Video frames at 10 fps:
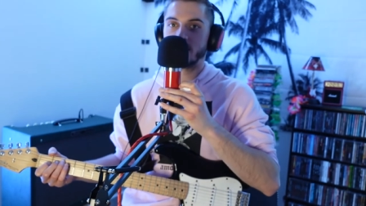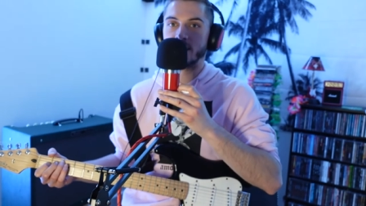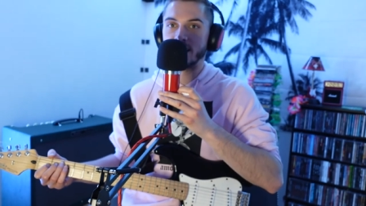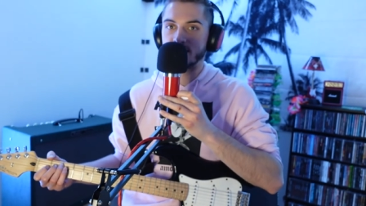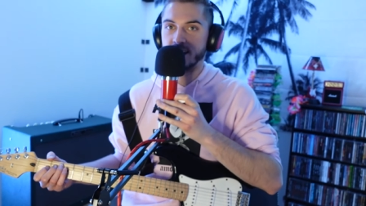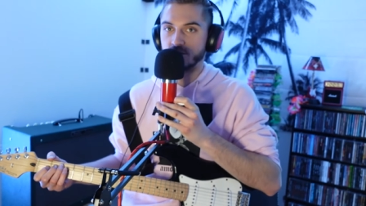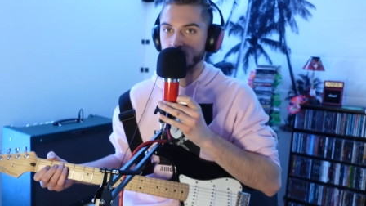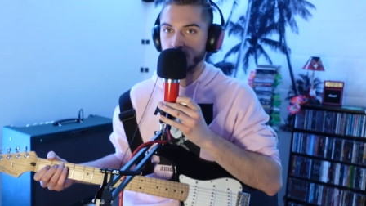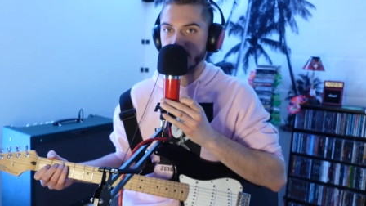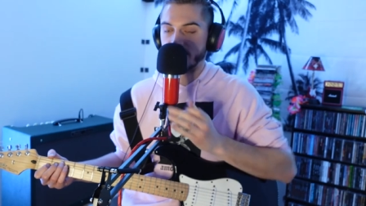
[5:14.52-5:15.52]
That's that
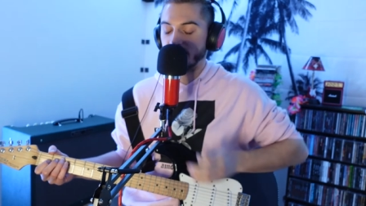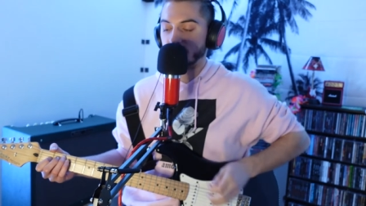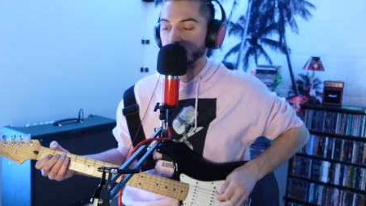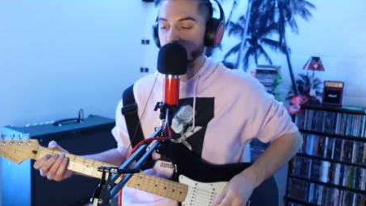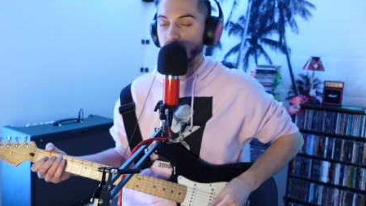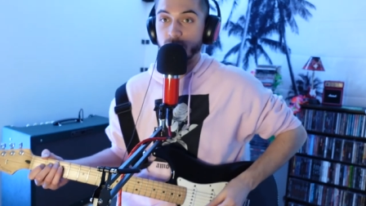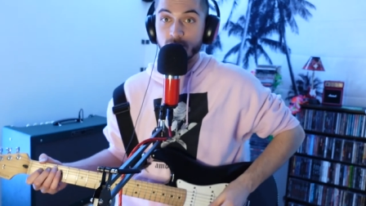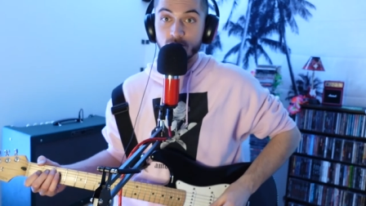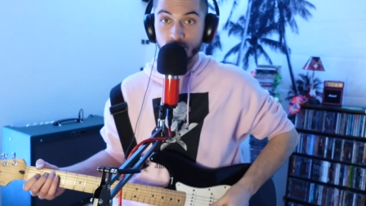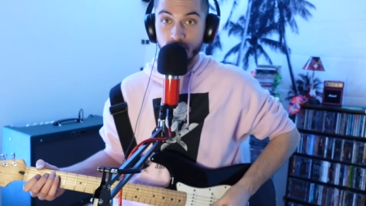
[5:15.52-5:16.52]
Stratocaster tone
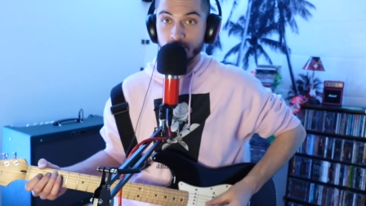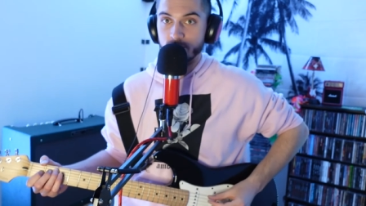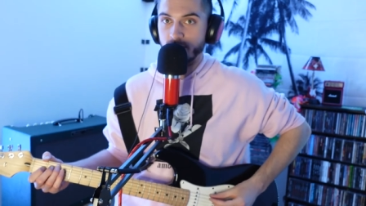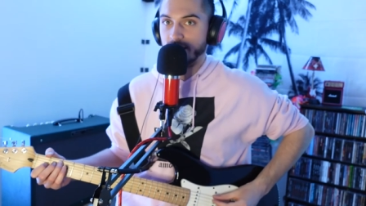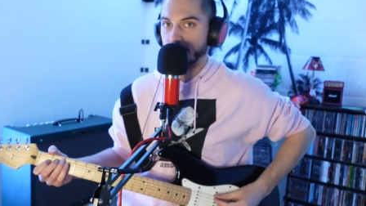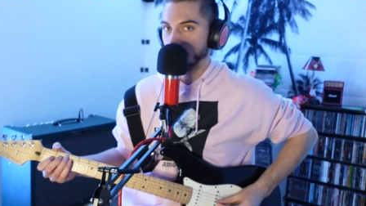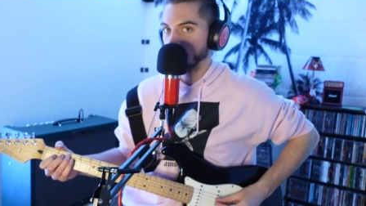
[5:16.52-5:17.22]
that you know you like.